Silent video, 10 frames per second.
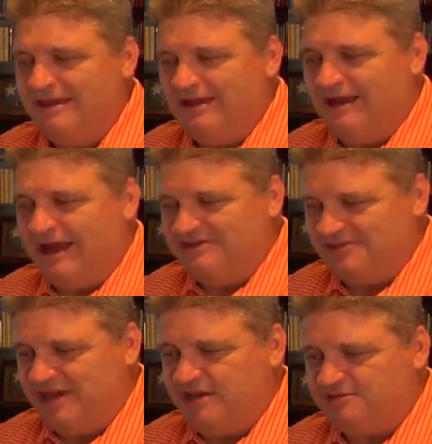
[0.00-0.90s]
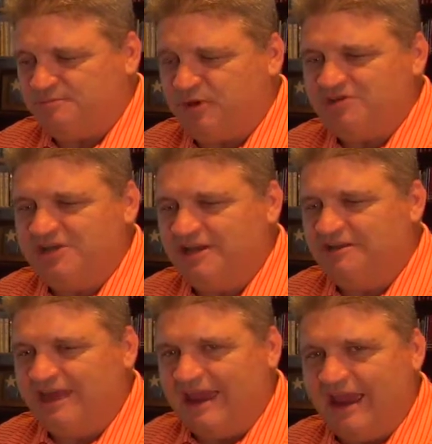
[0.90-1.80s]
Isaiah's preaching in
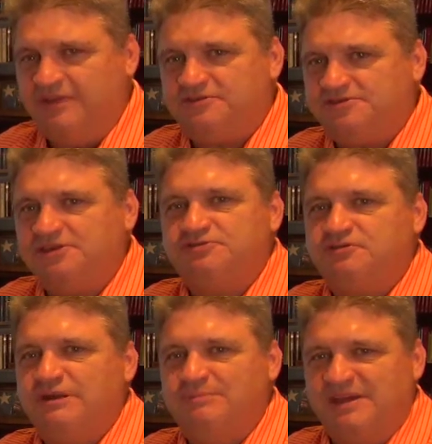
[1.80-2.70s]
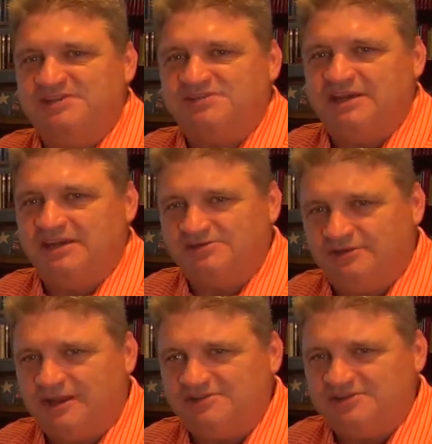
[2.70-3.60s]
the 8th century BC,
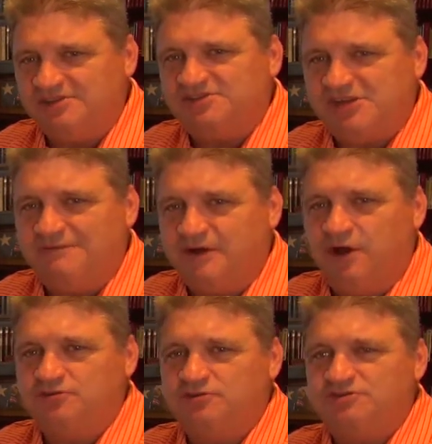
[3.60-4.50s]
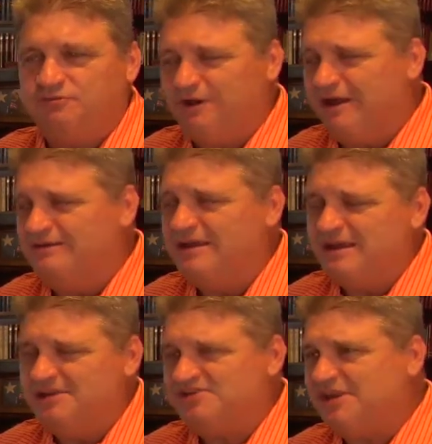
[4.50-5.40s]
so that's the 700s, around
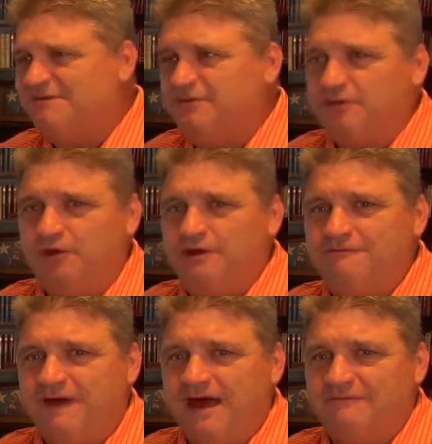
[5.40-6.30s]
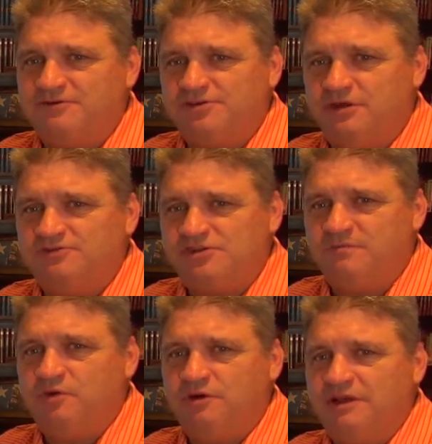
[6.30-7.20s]
735 or so,
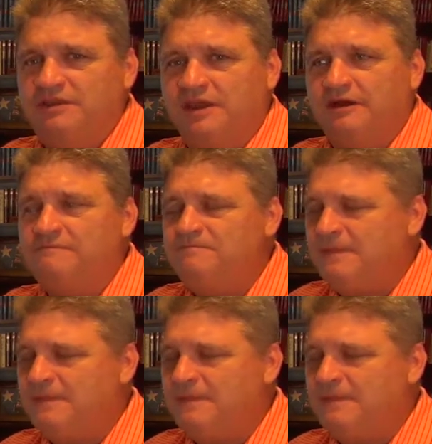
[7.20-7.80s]
somewhere in there.